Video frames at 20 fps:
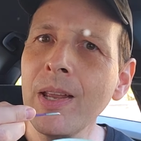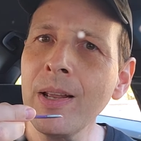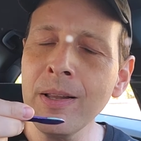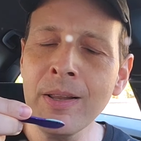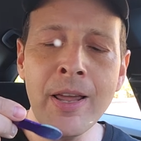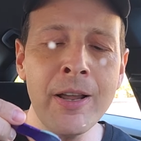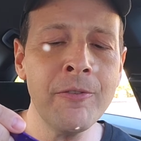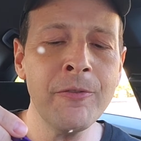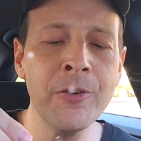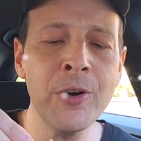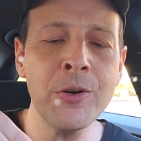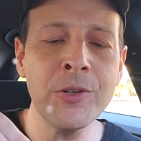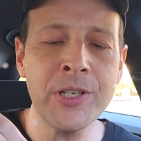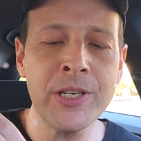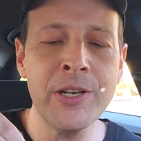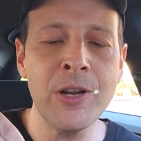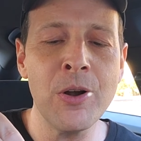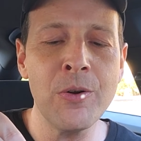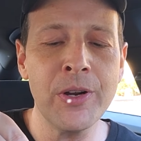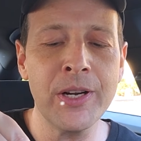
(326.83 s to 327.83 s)
like
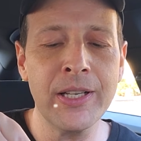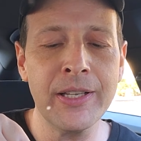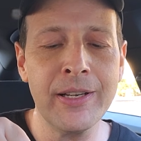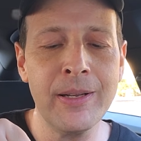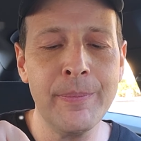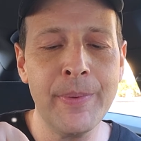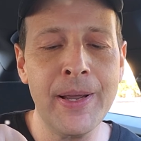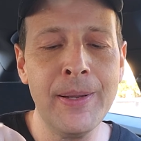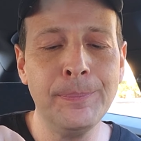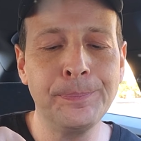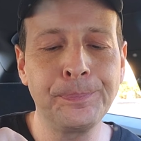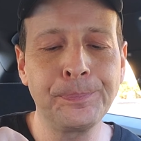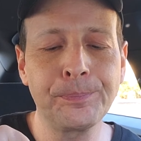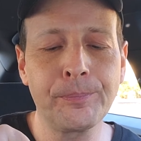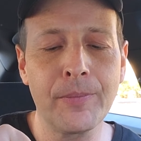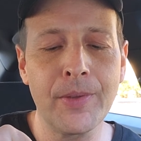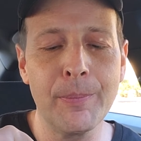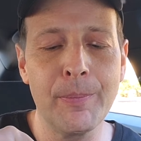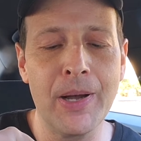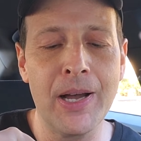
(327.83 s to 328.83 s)
frozen yogurt a little bit,
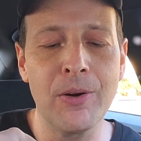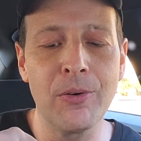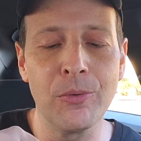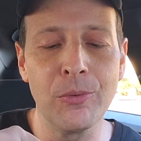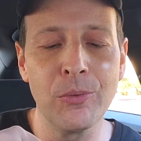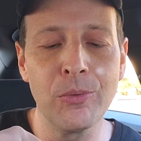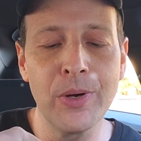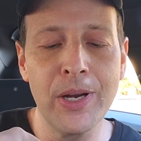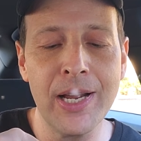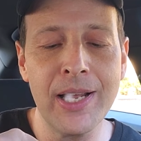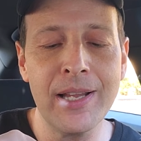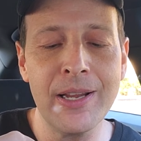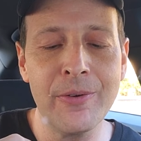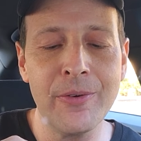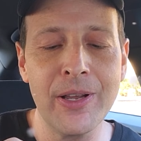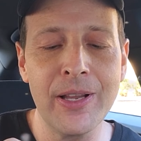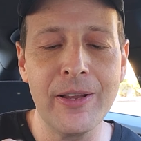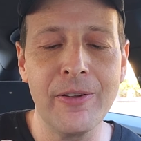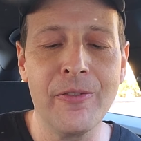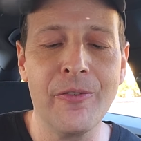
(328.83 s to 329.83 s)
but really,
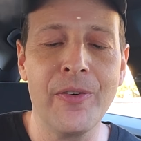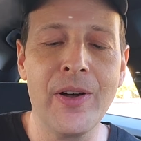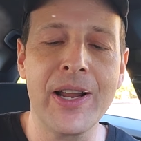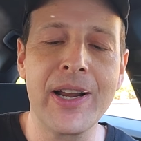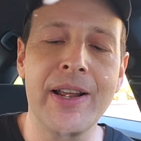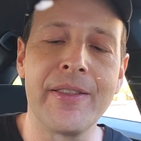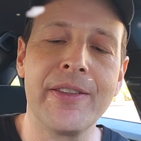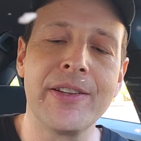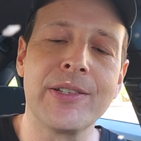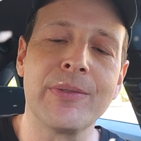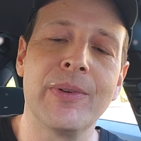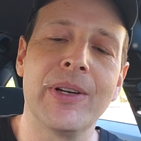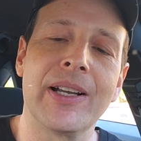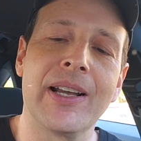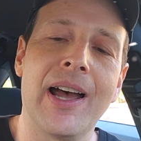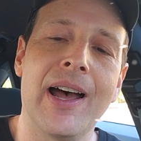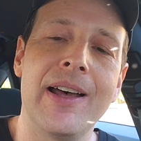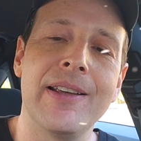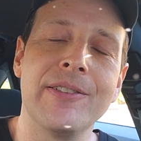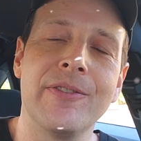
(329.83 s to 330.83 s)
really fun on this one,
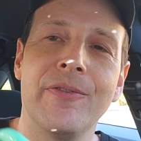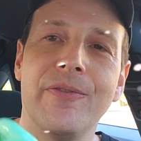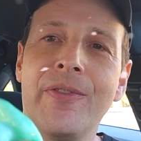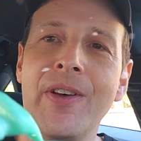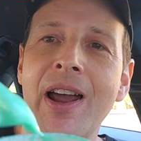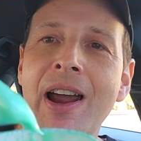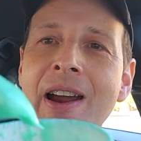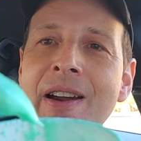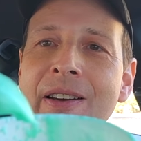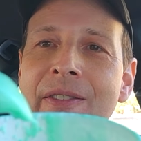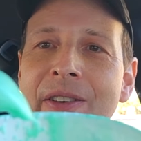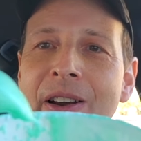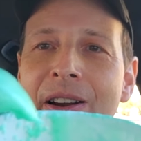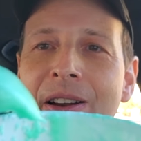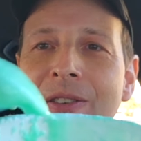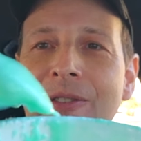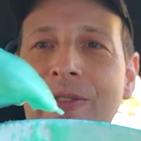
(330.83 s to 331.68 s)
guys. Very, very